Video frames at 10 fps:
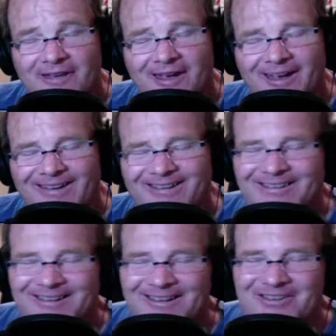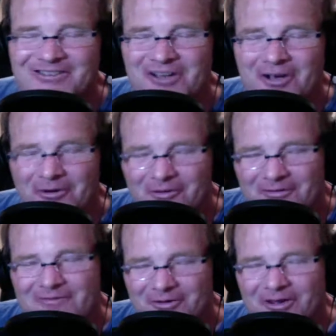Okay. So
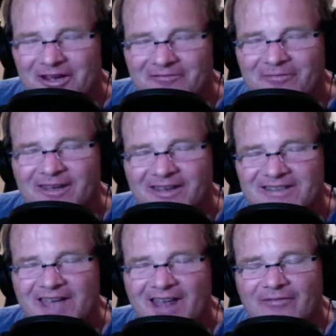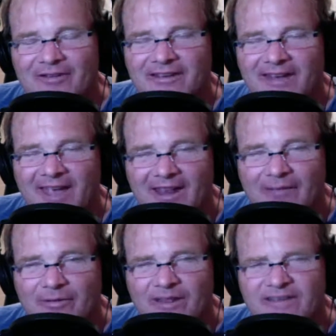forgive me. He's out of Indiana,
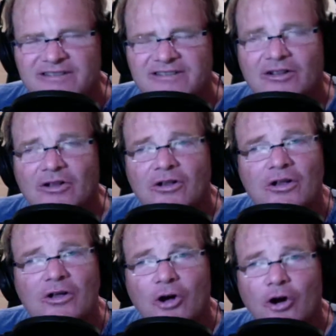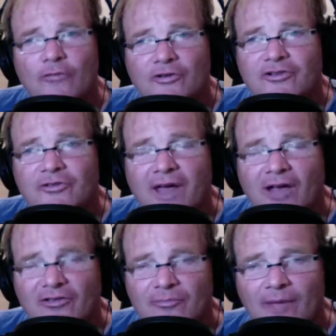but that's still over
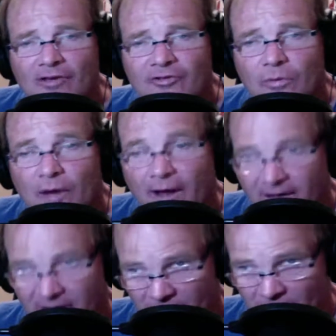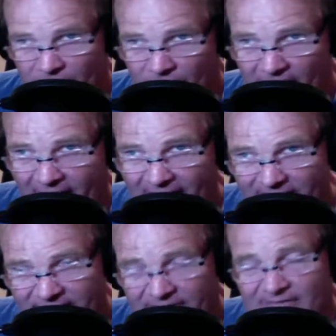2,000 miles away over
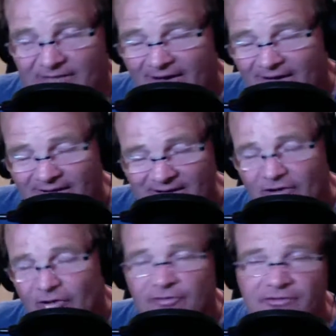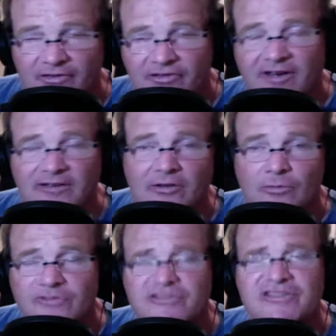land. And he heard the signal,
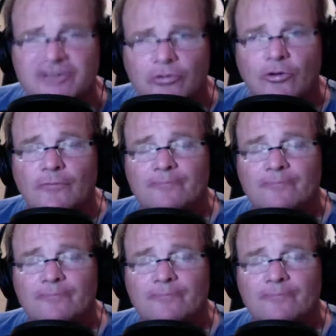which is cool.